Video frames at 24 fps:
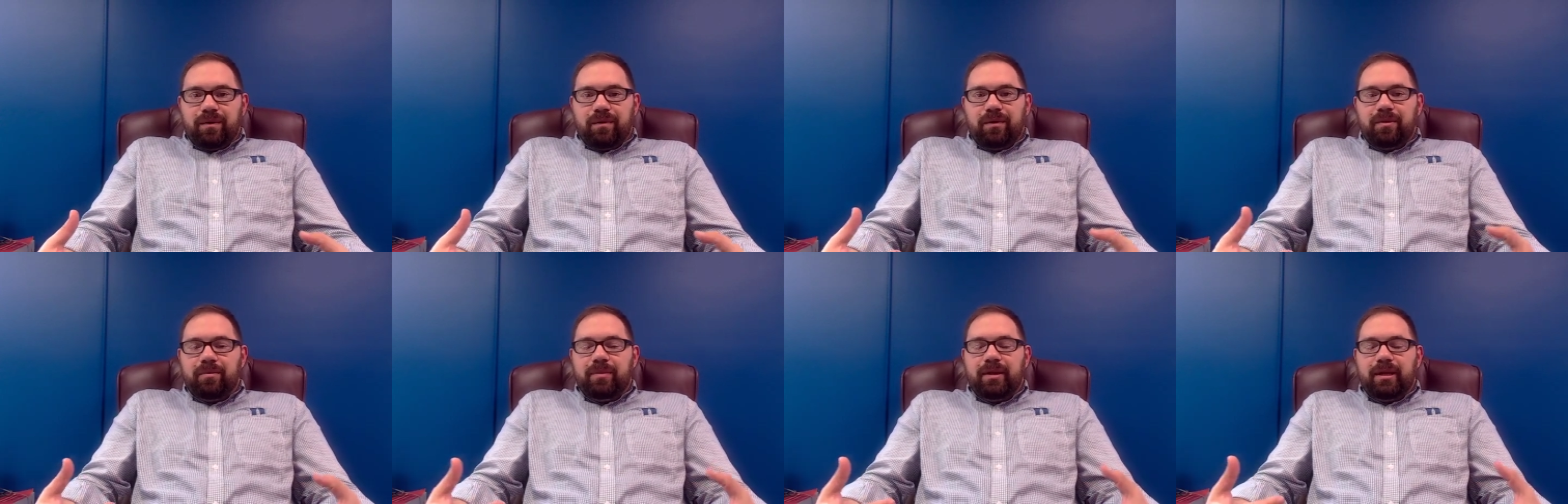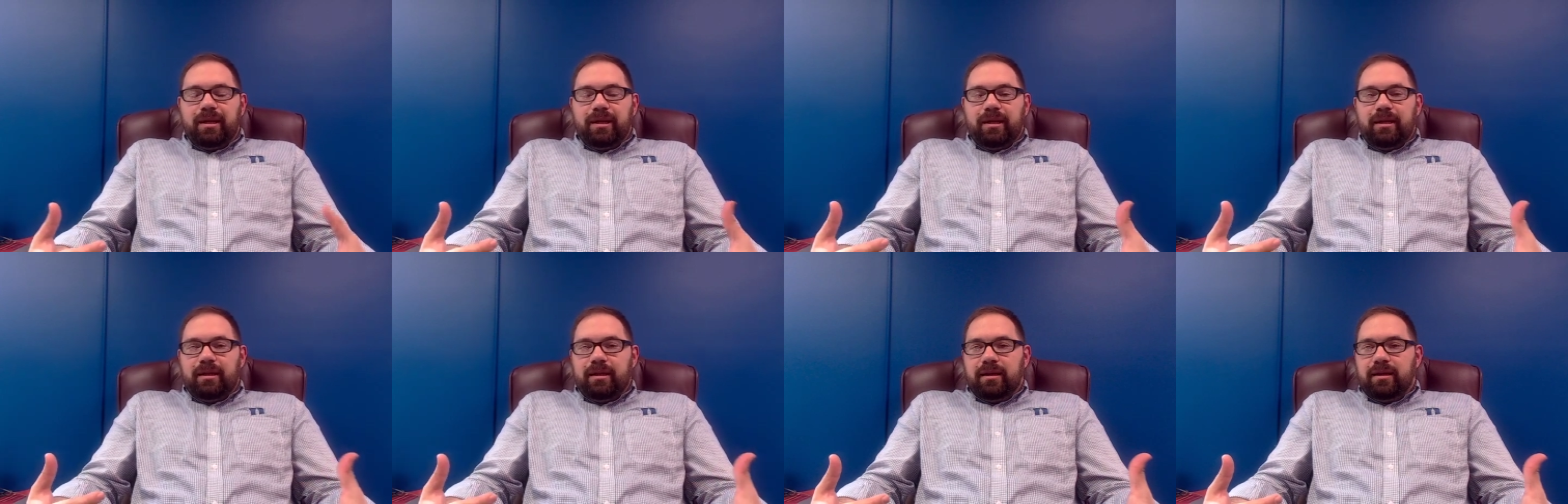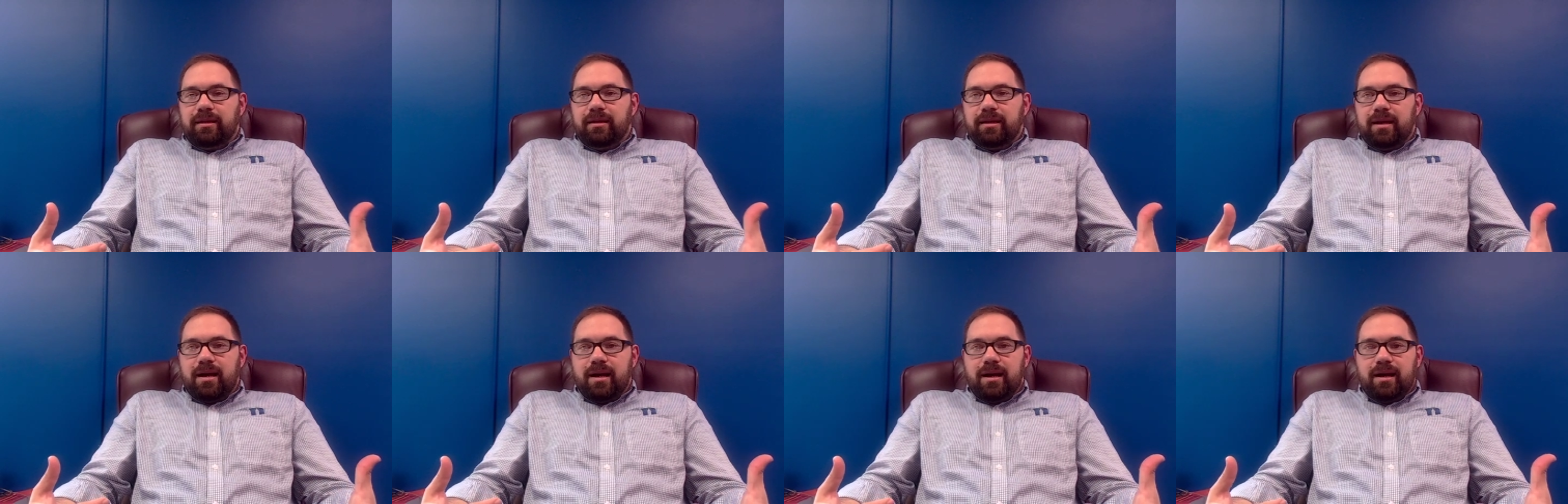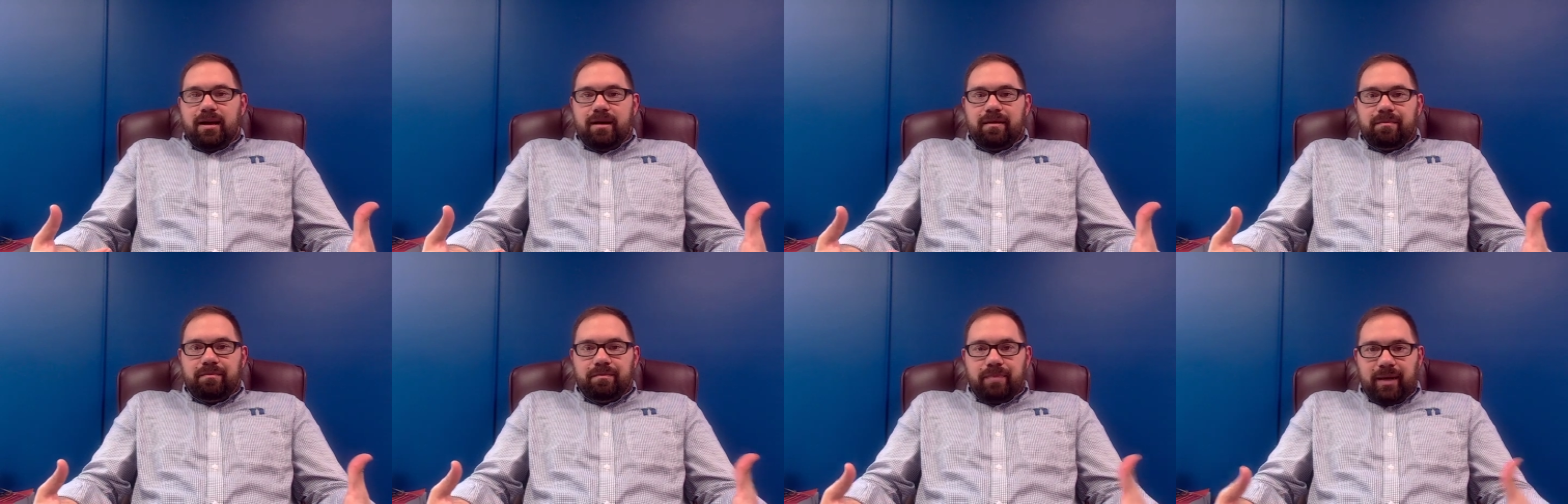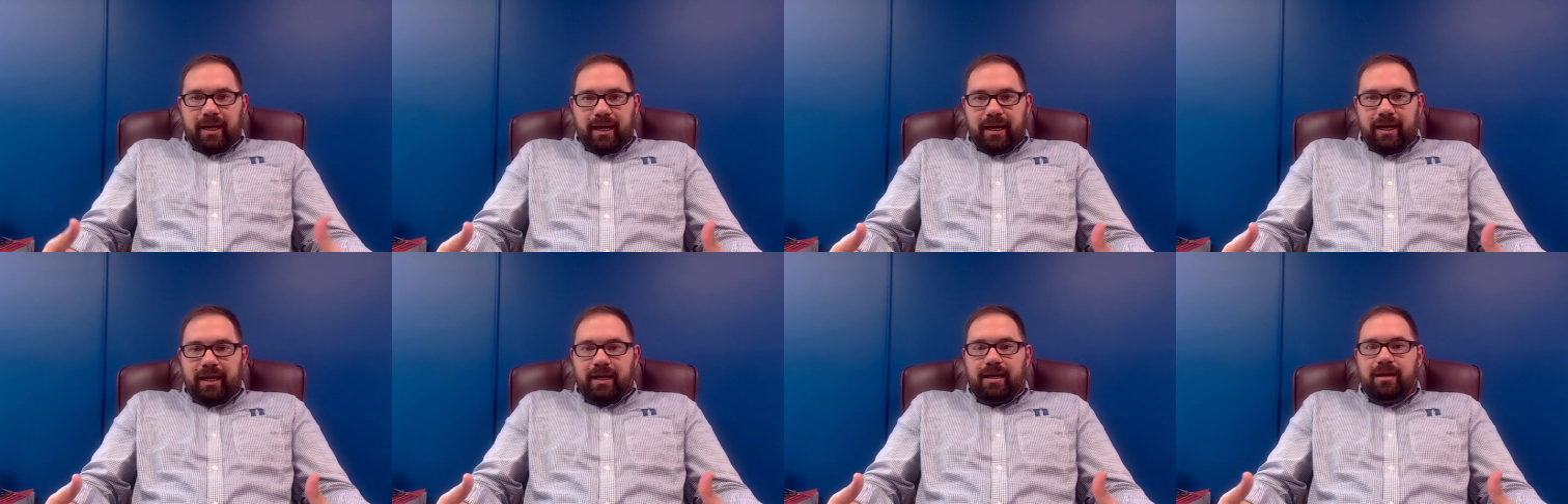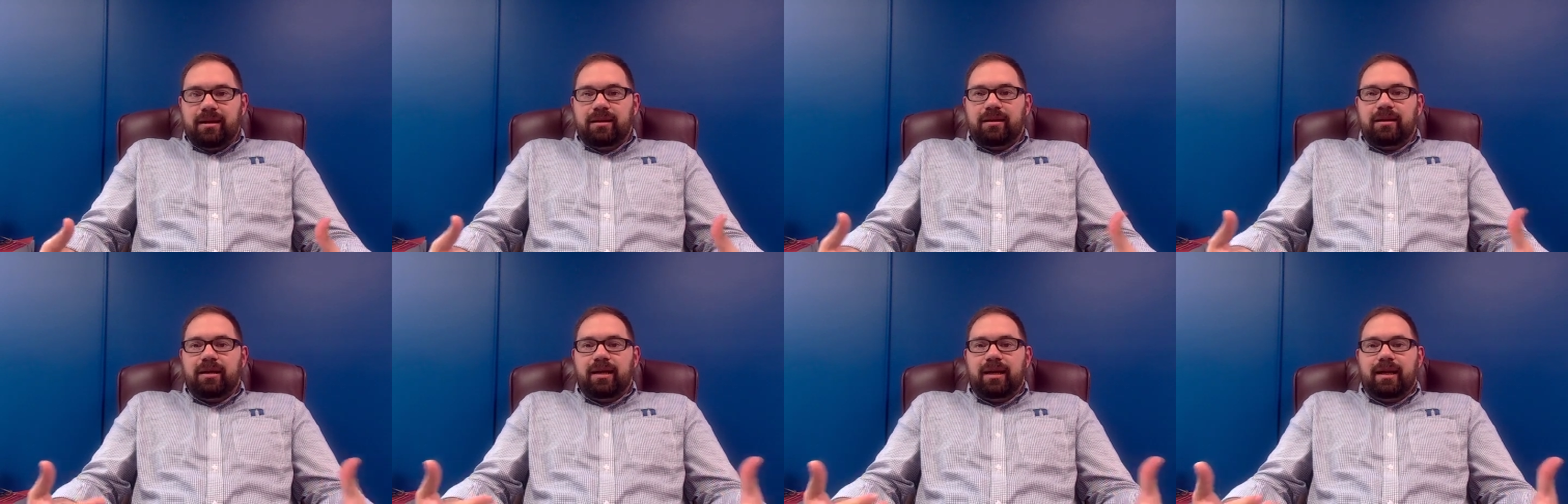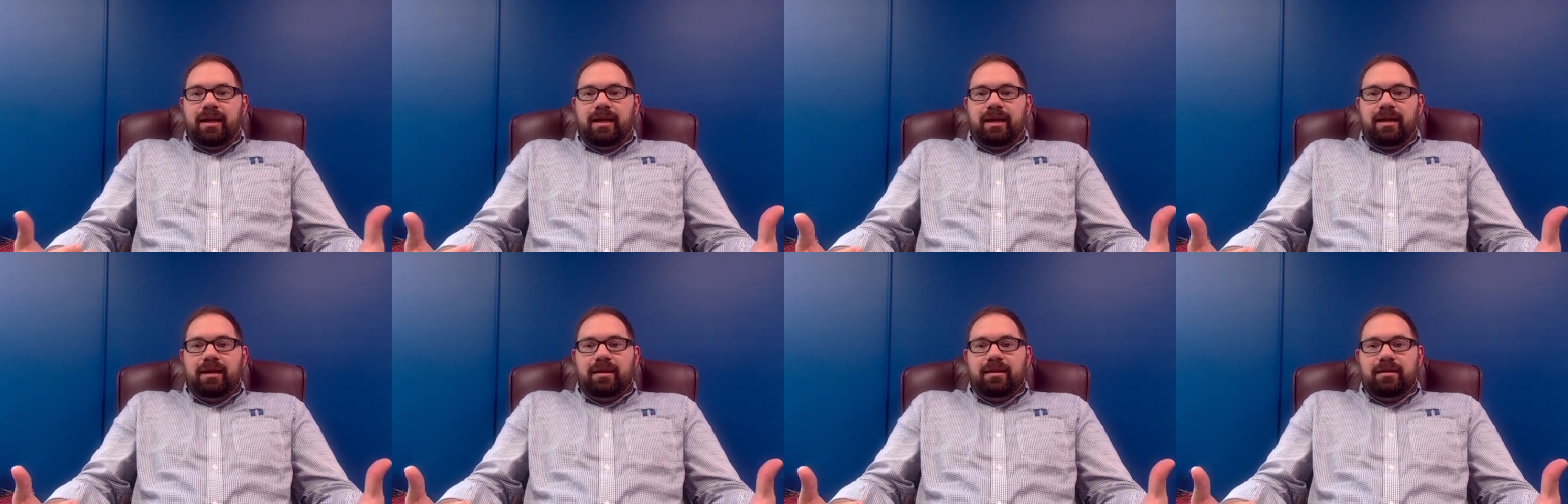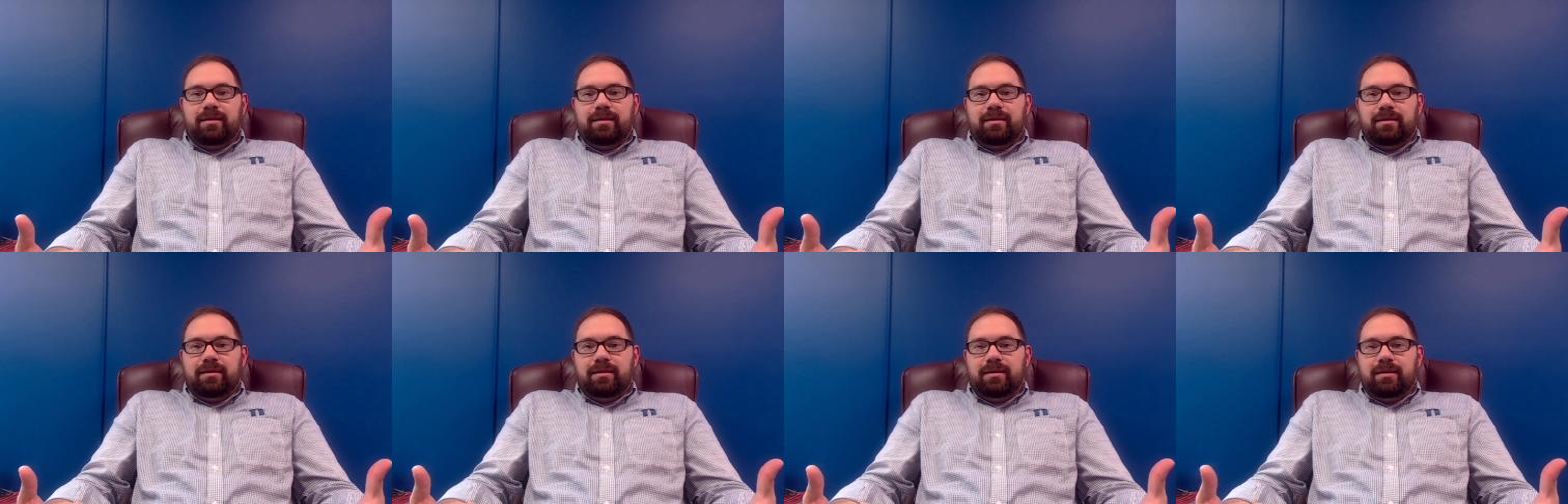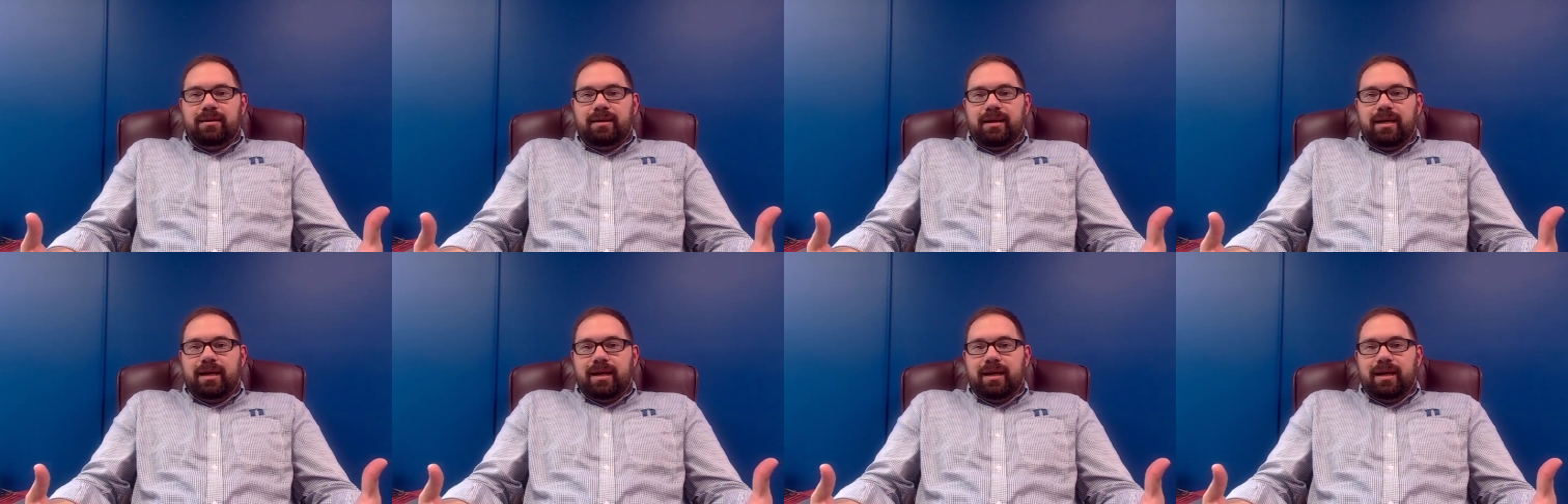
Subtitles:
would be pain and